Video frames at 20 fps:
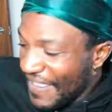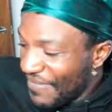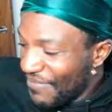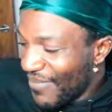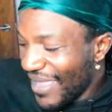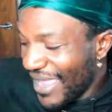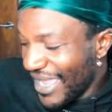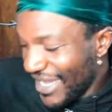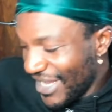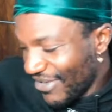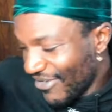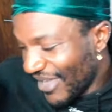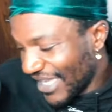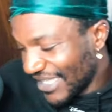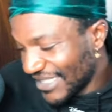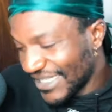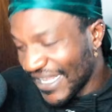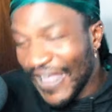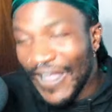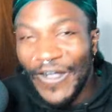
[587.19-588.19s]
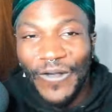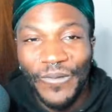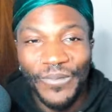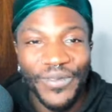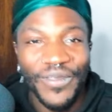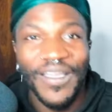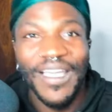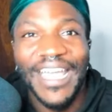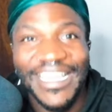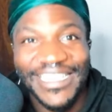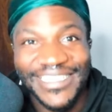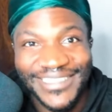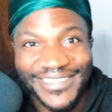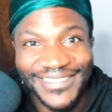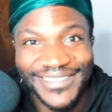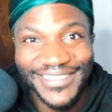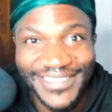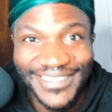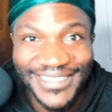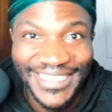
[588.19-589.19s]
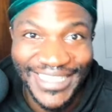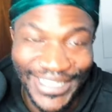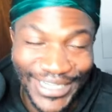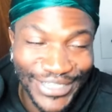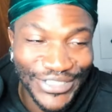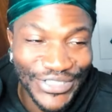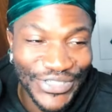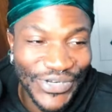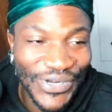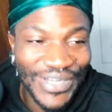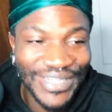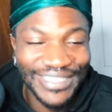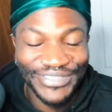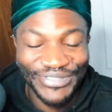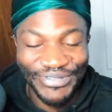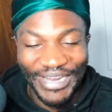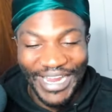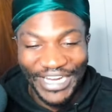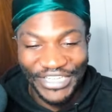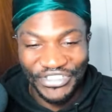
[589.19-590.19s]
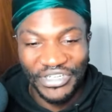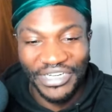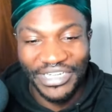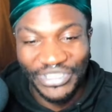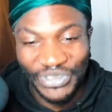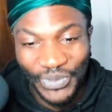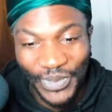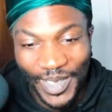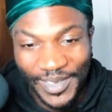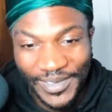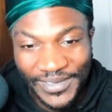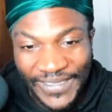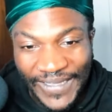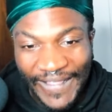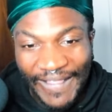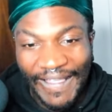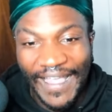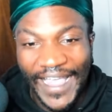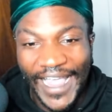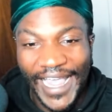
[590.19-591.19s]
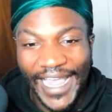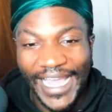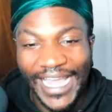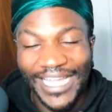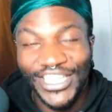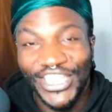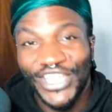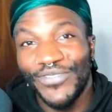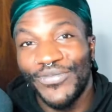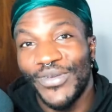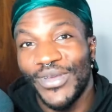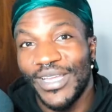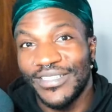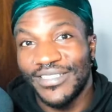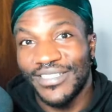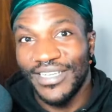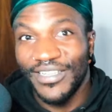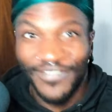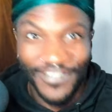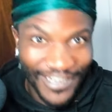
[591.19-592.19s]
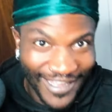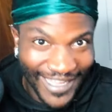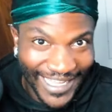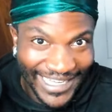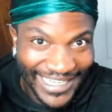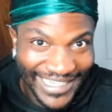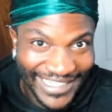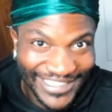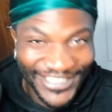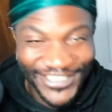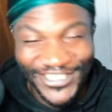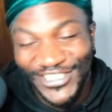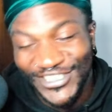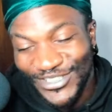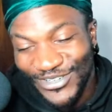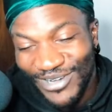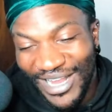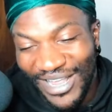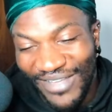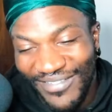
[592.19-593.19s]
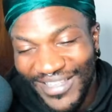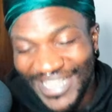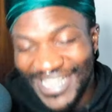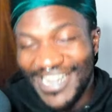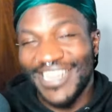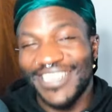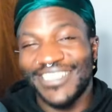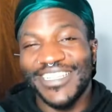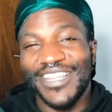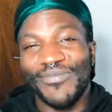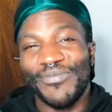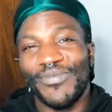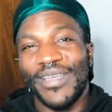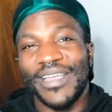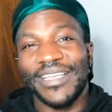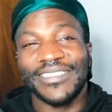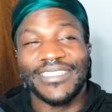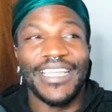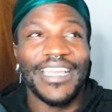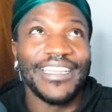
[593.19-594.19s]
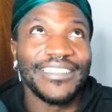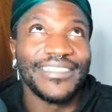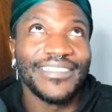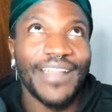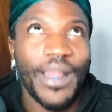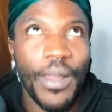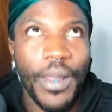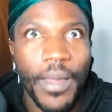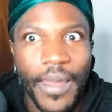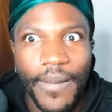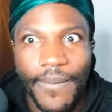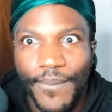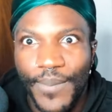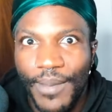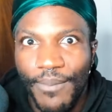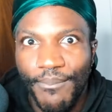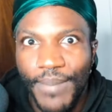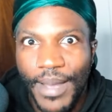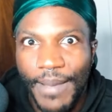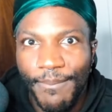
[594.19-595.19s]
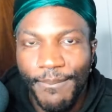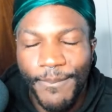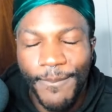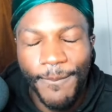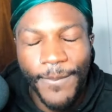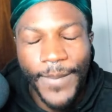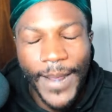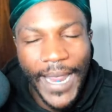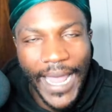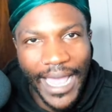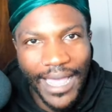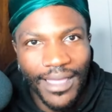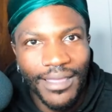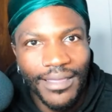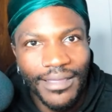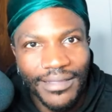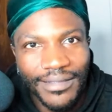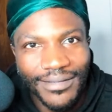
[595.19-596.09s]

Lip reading: But anyways, I hope you guys did enjoy this reaction as well, and don't forget to leave a like, to subscribe, and I said a lot of blah blah blah.